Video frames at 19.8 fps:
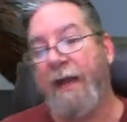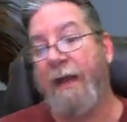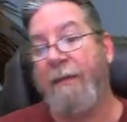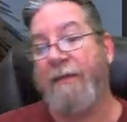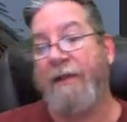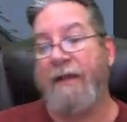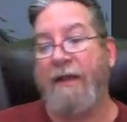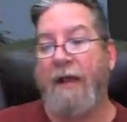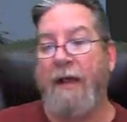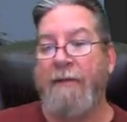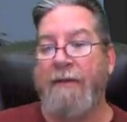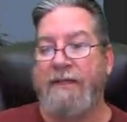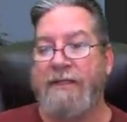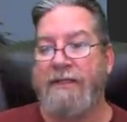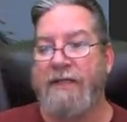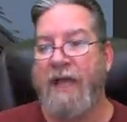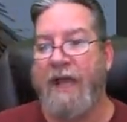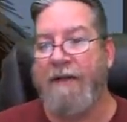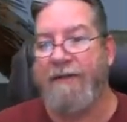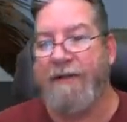a
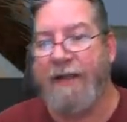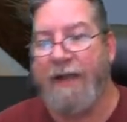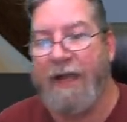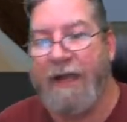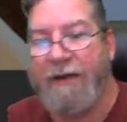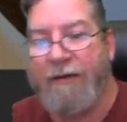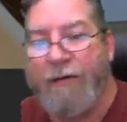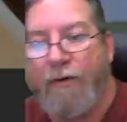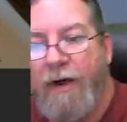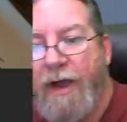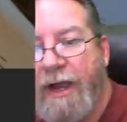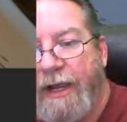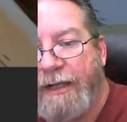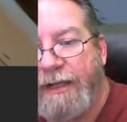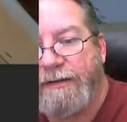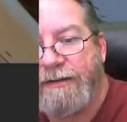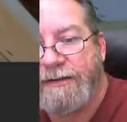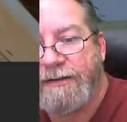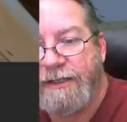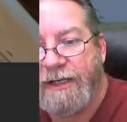softie. I cry
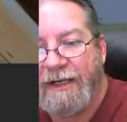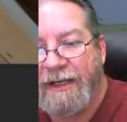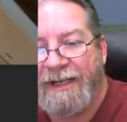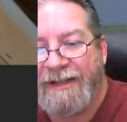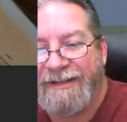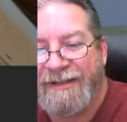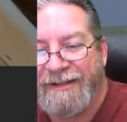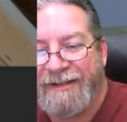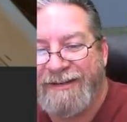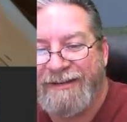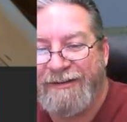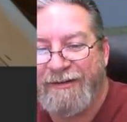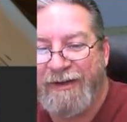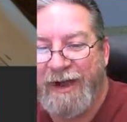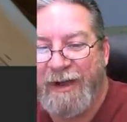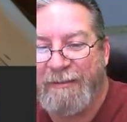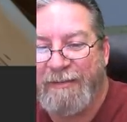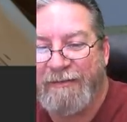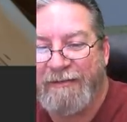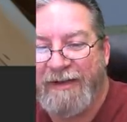at the
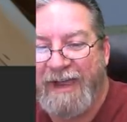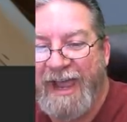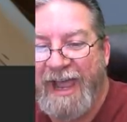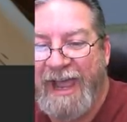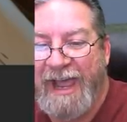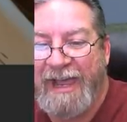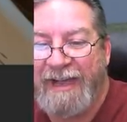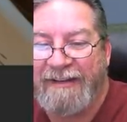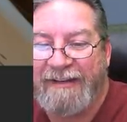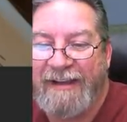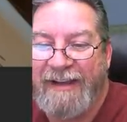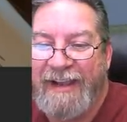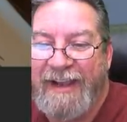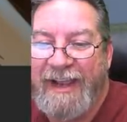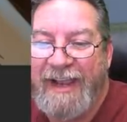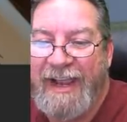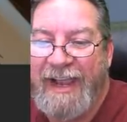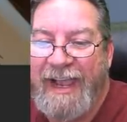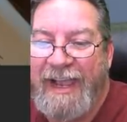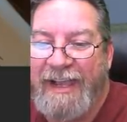drop of a hat.
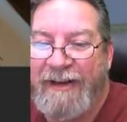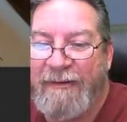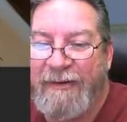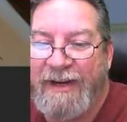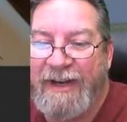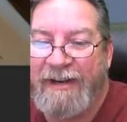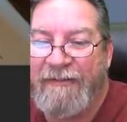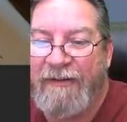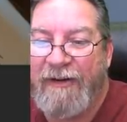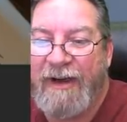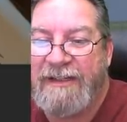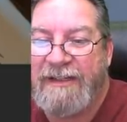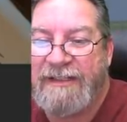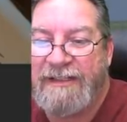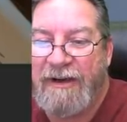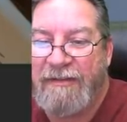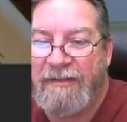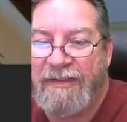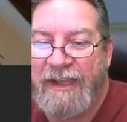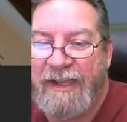And whenever I
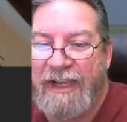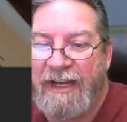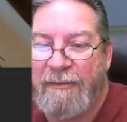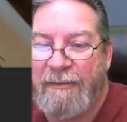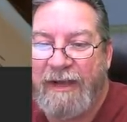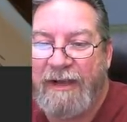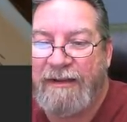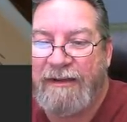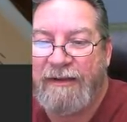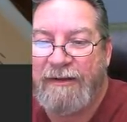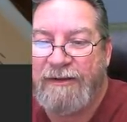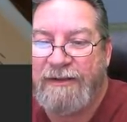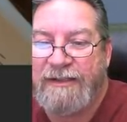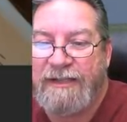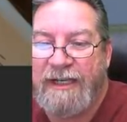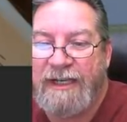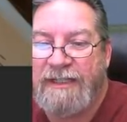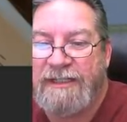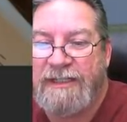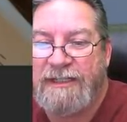start thinking about those
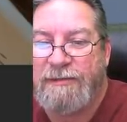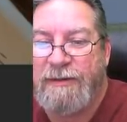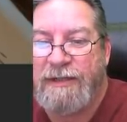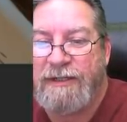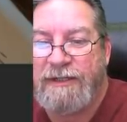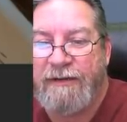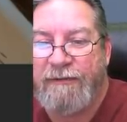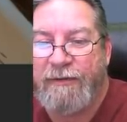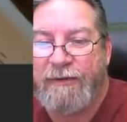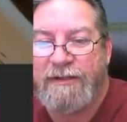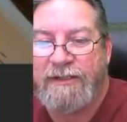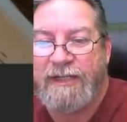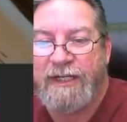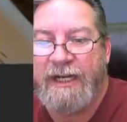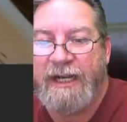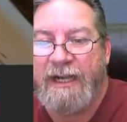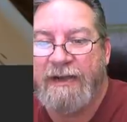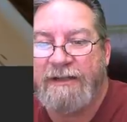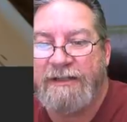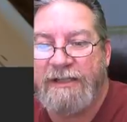things, especially if we're
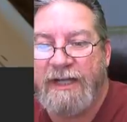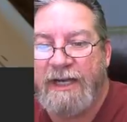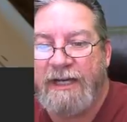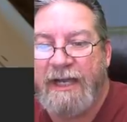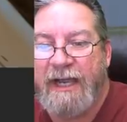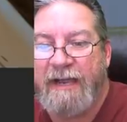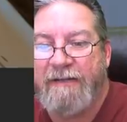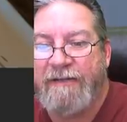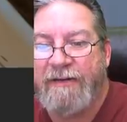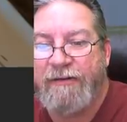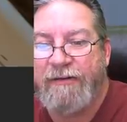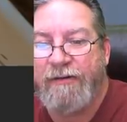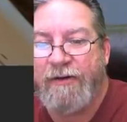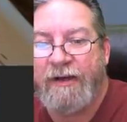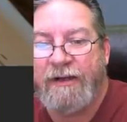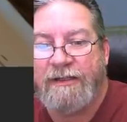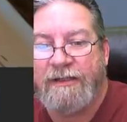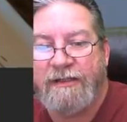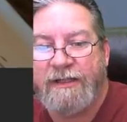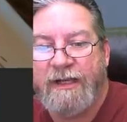sitting outside having
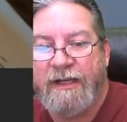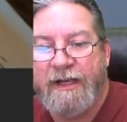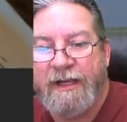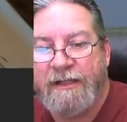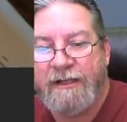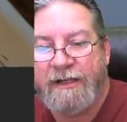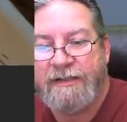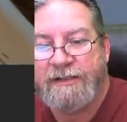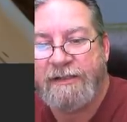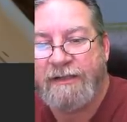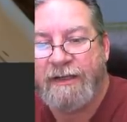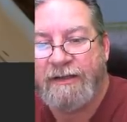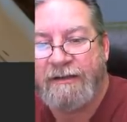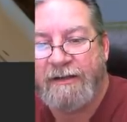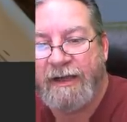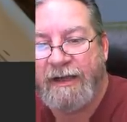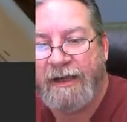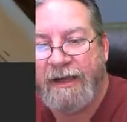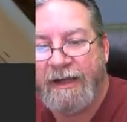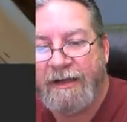drinks, Dustin will
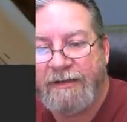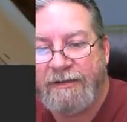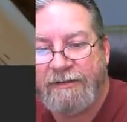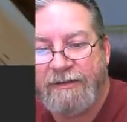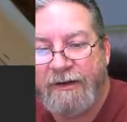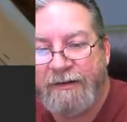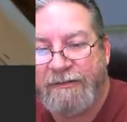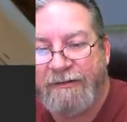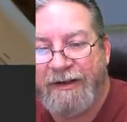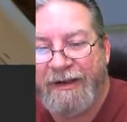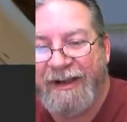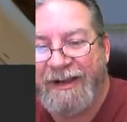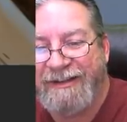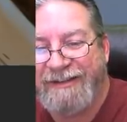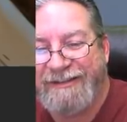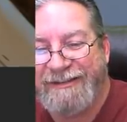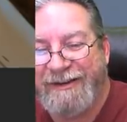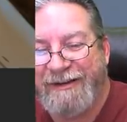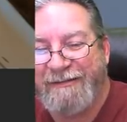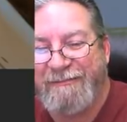tell you, I start
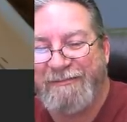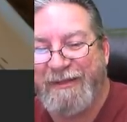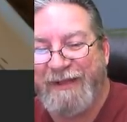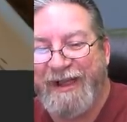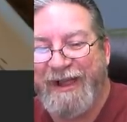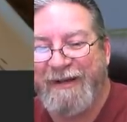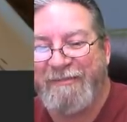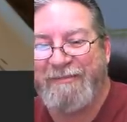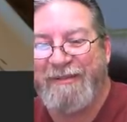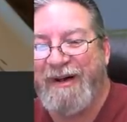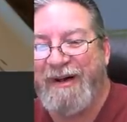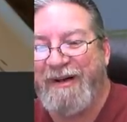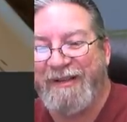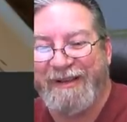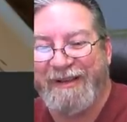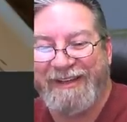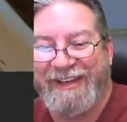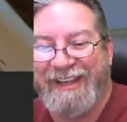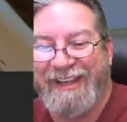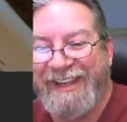
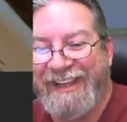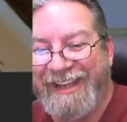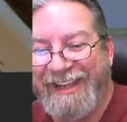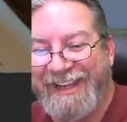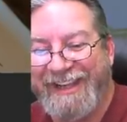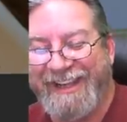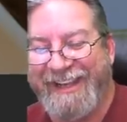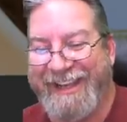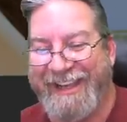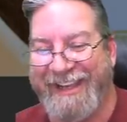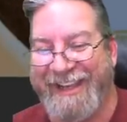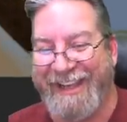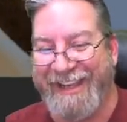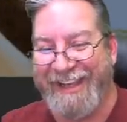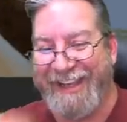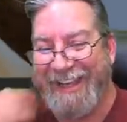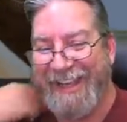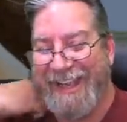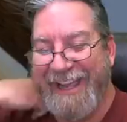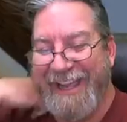bawling. Oh
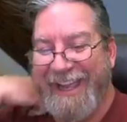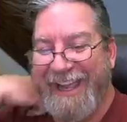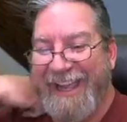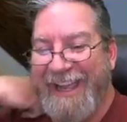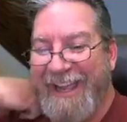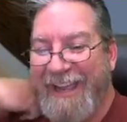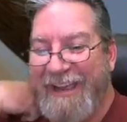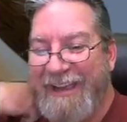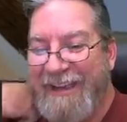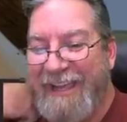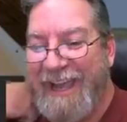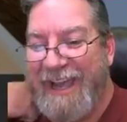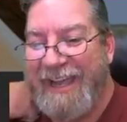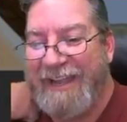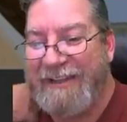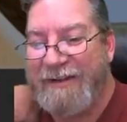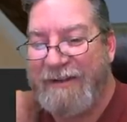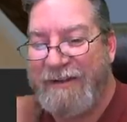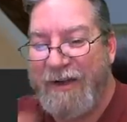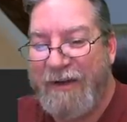yeah. Yeah, and
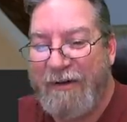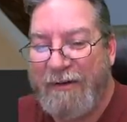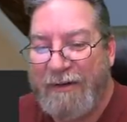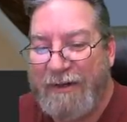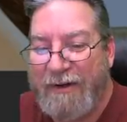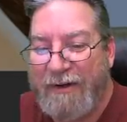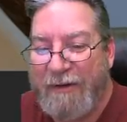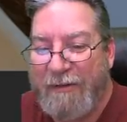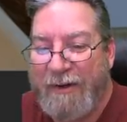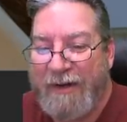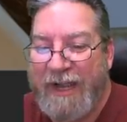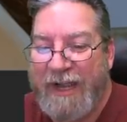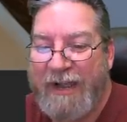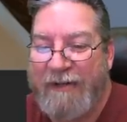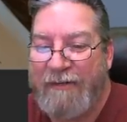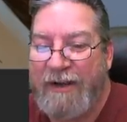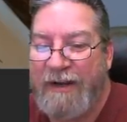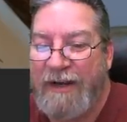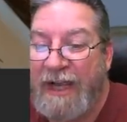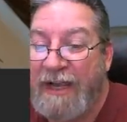you don't want to have,
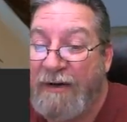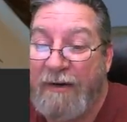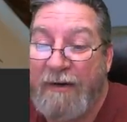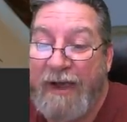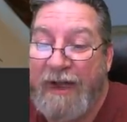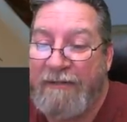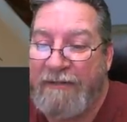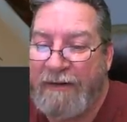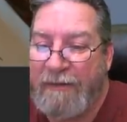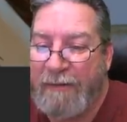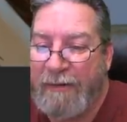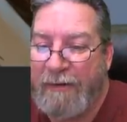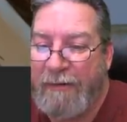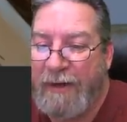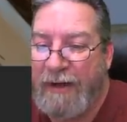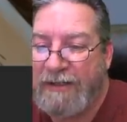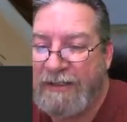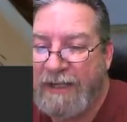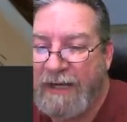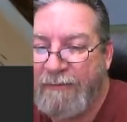and I don't have any
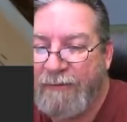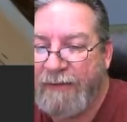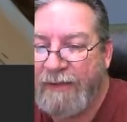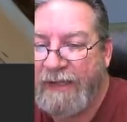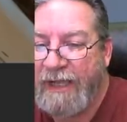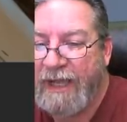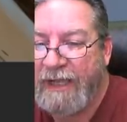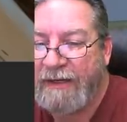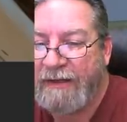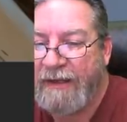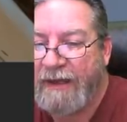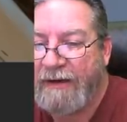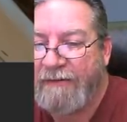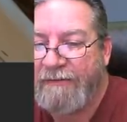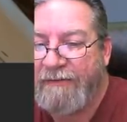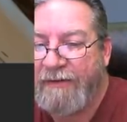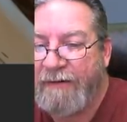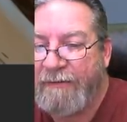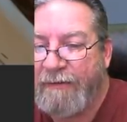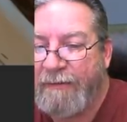regrets. I really had a lot of
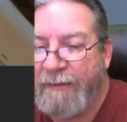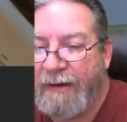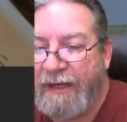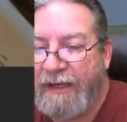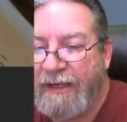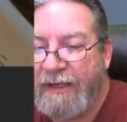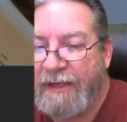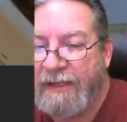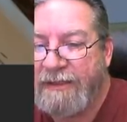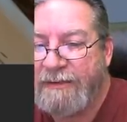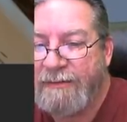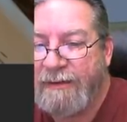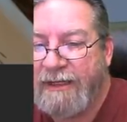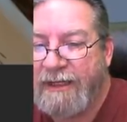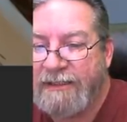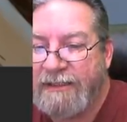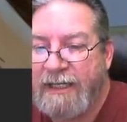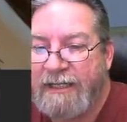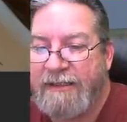fun with my kids, because I